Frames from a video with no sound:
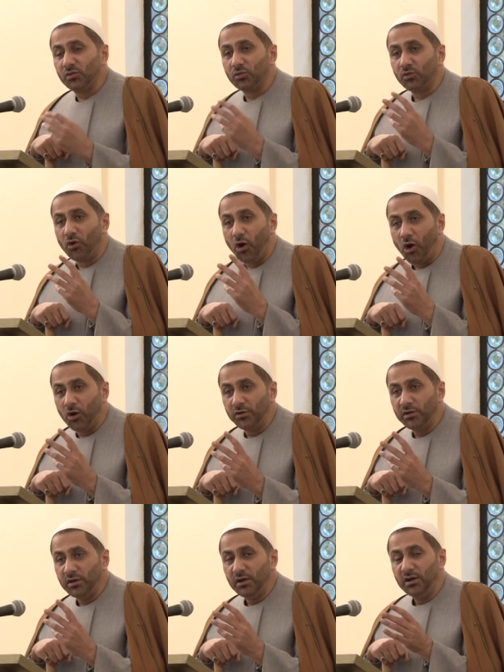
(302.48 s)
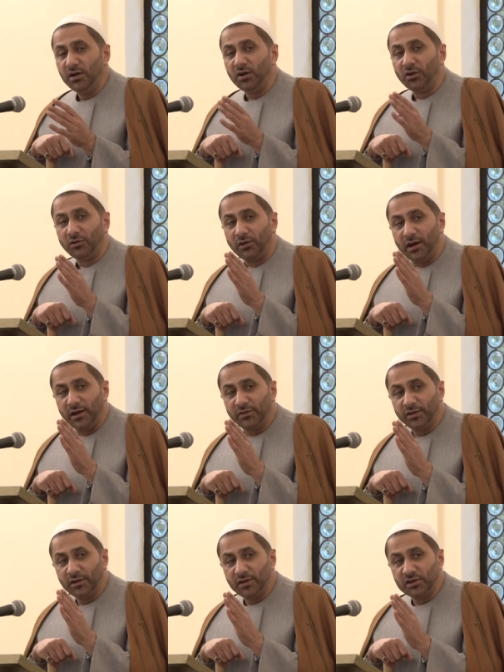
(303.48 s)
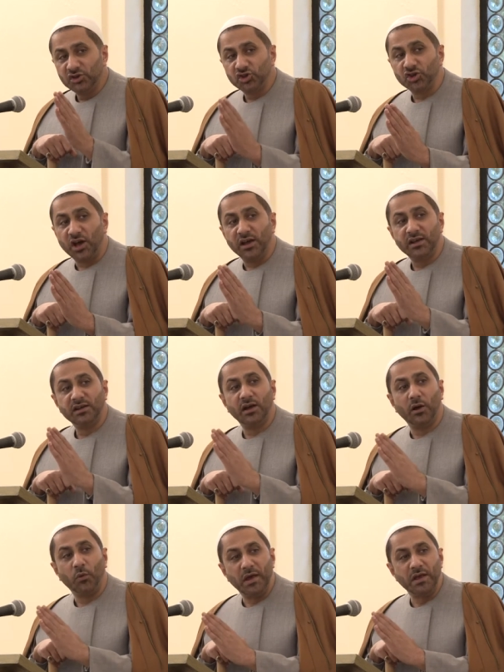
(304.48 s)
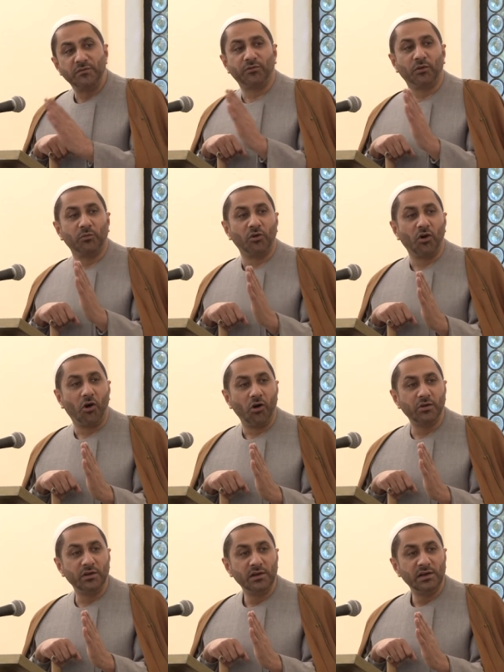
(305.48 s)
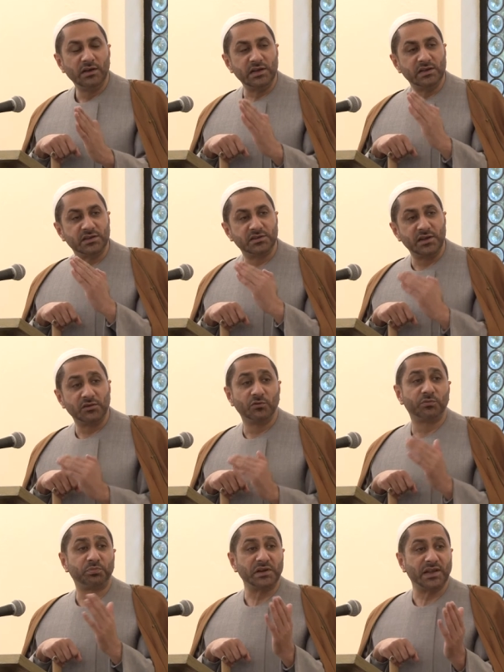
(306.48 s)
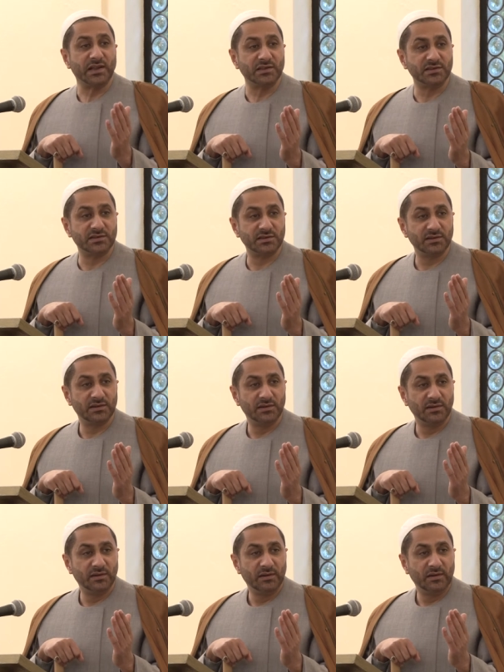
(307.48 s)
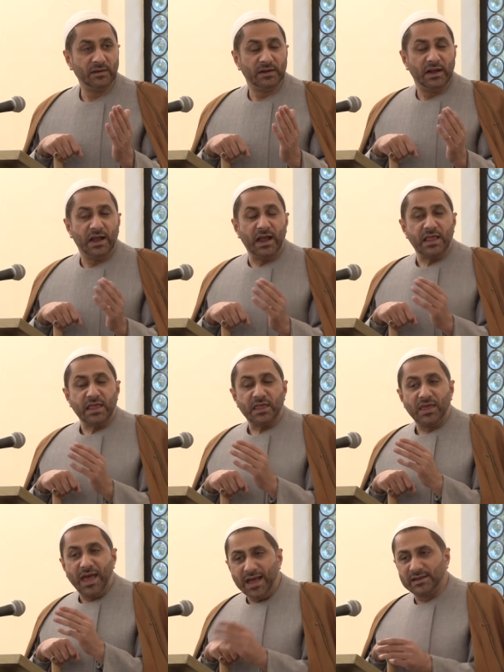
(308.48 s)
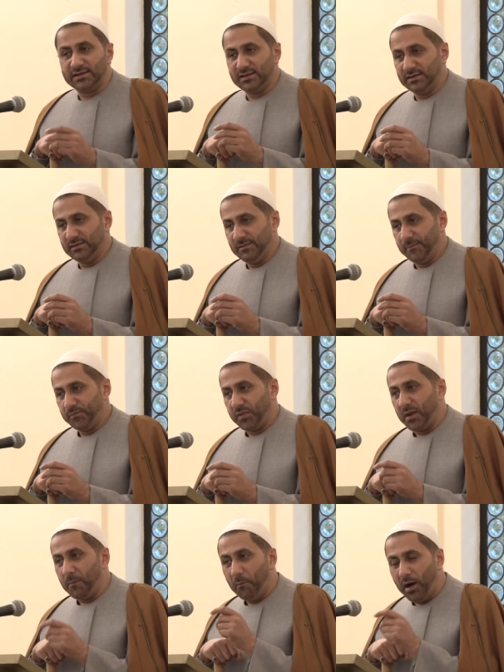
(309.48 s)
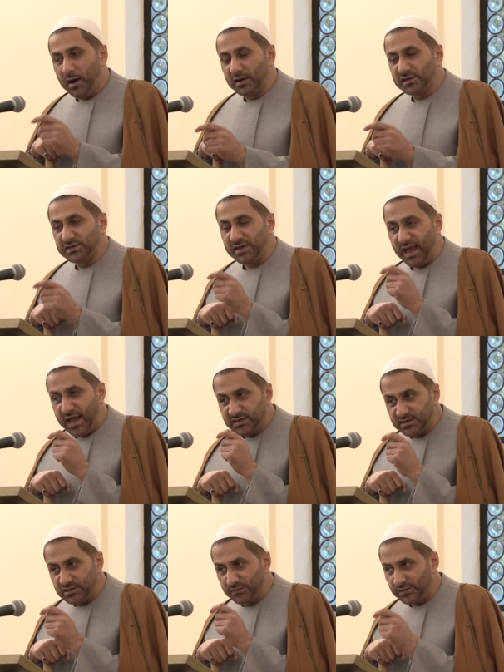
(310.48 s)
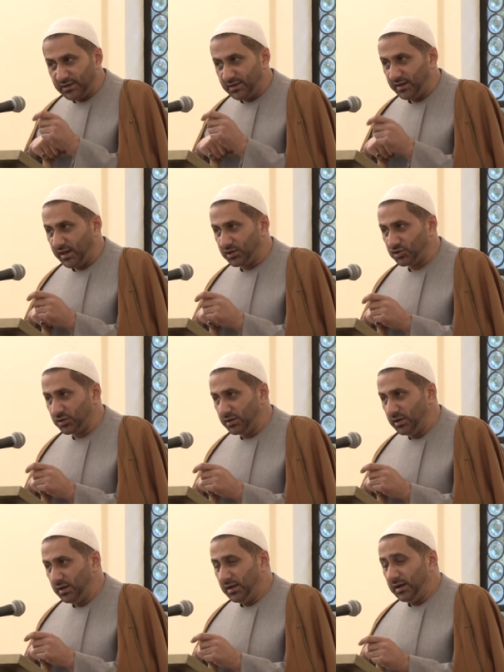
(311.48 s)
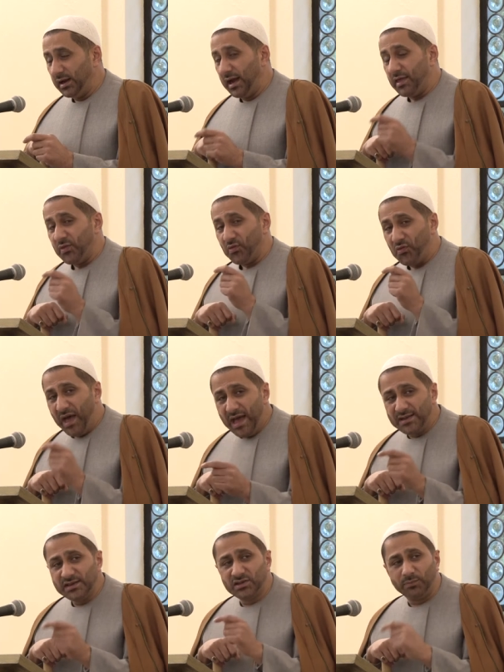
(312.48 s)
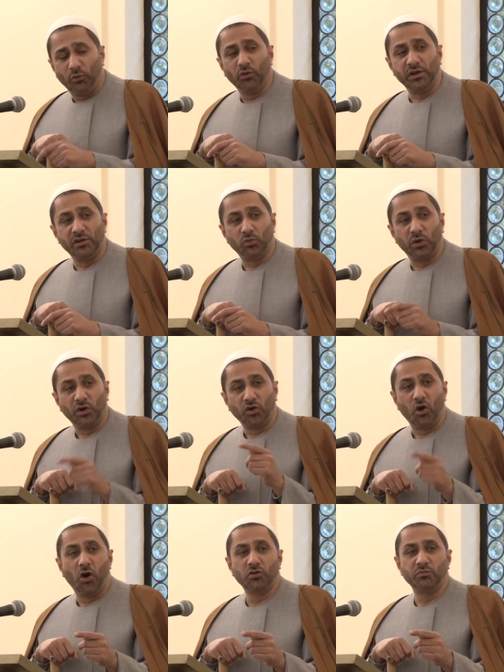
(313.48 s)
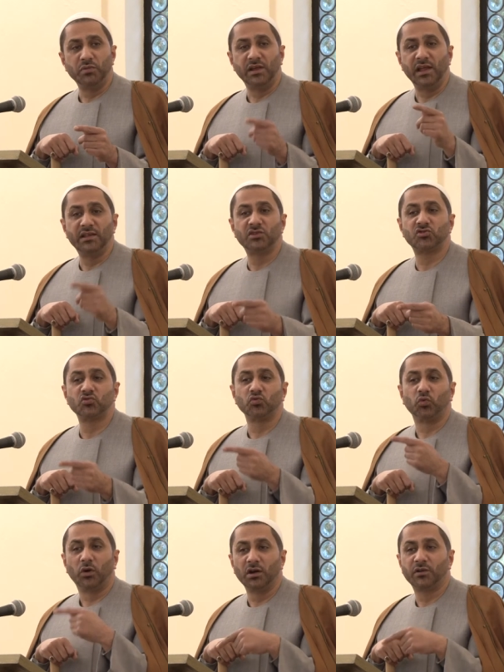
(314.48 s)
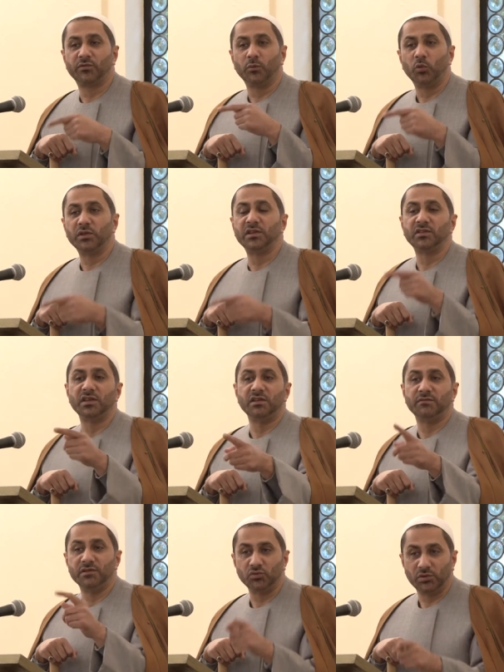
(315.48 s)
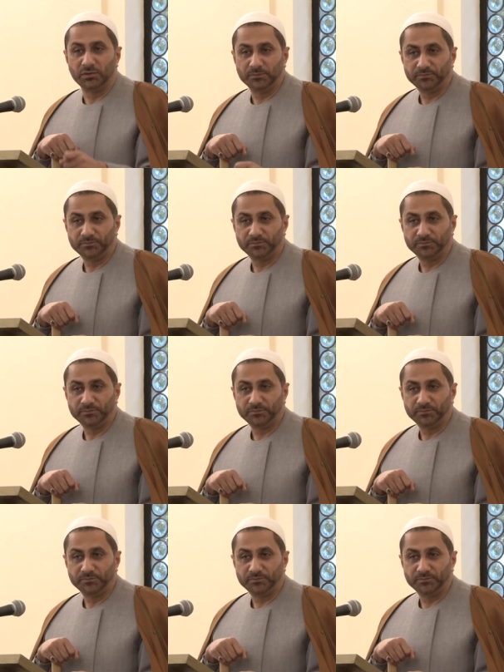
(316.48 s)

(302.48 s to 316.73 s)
through God rather than shying away from God in a state of pretense. And that marks the essence of that connection and that is the point where God begins to work from within the individual.